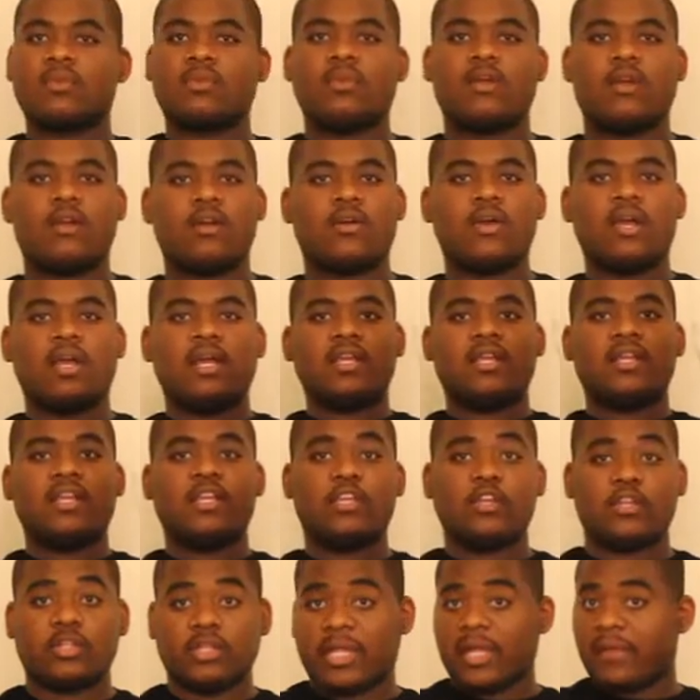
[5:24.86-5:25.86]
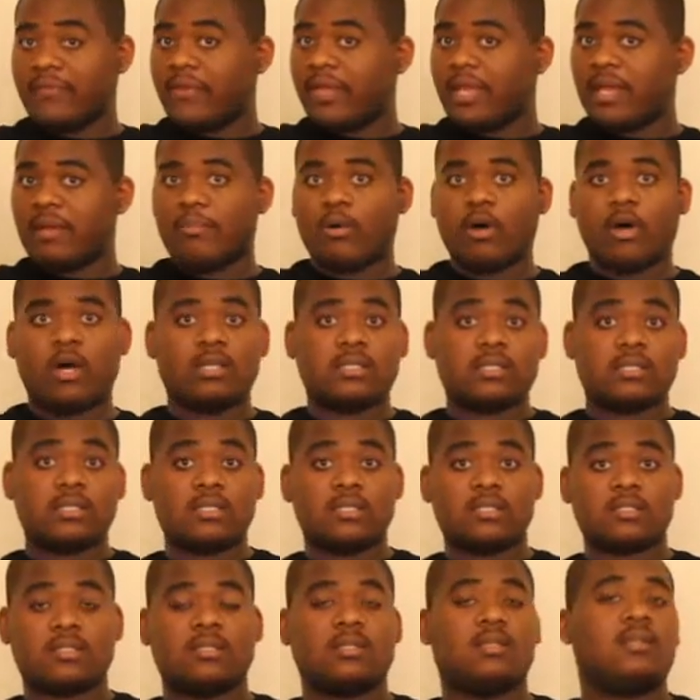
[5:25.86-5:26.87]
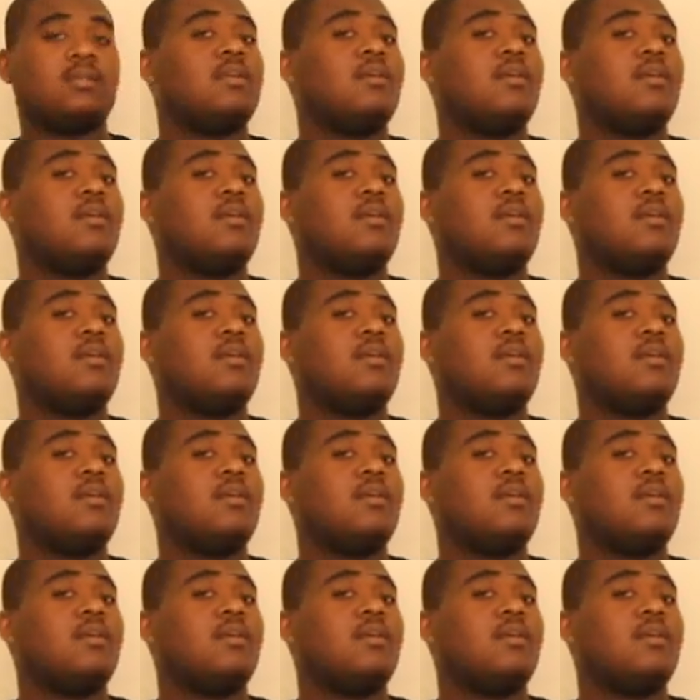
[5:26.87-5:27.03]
all right, and then your left hand pauses,